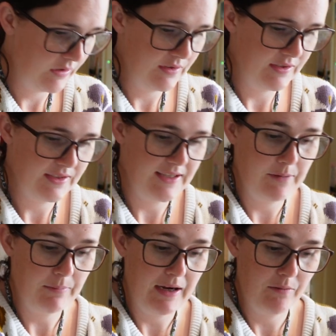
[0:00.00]
It's the
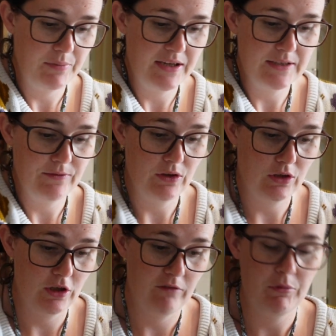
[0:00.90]
same pattern piece for the
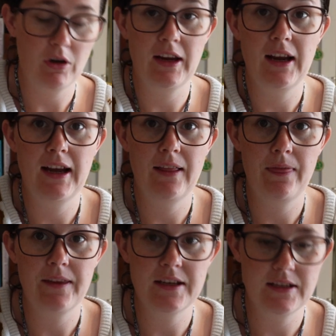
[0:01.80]
curved pocket
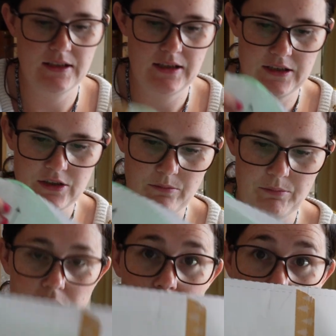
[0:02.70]
and the slash
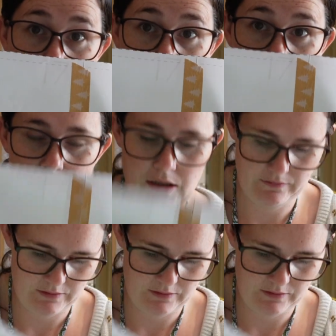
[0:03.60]
pocket. We have